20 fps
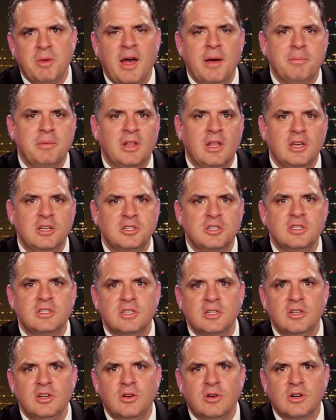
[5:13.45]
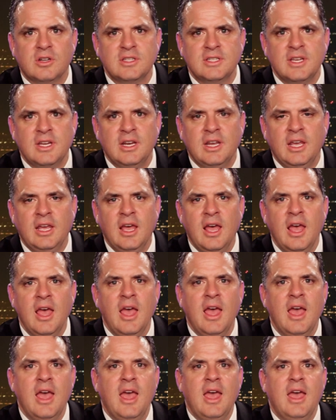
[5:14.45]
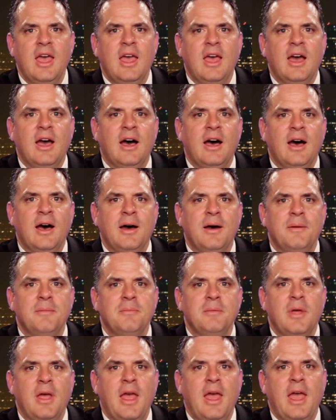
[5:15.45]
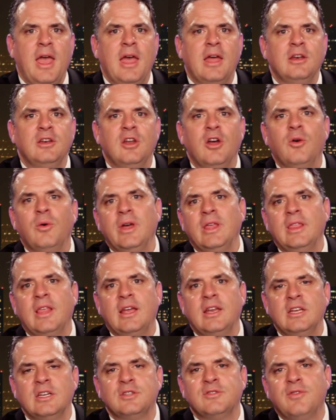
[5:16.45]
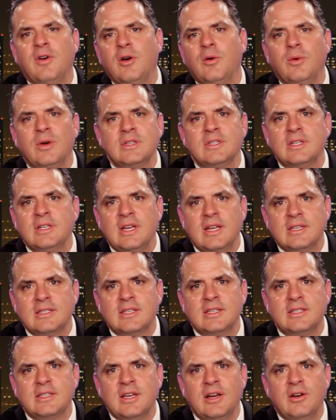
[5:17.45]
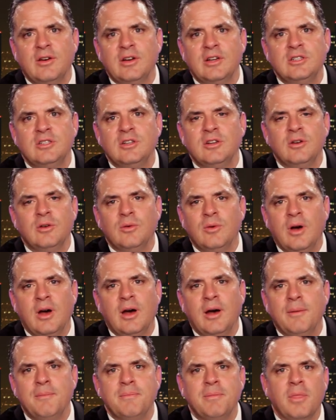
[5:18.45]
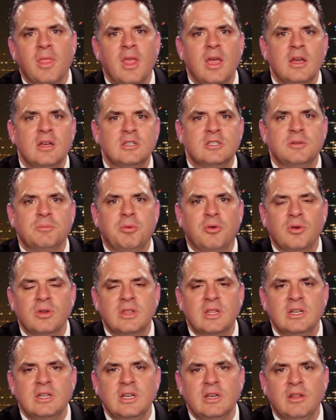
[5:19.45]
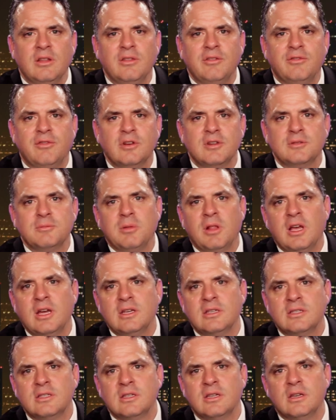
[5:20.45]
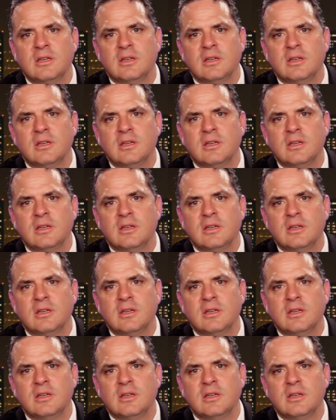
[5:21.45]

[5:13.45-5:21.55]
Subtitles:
populations in New York City, and knowing that his vote wasn't necessary to support the deal in the first place?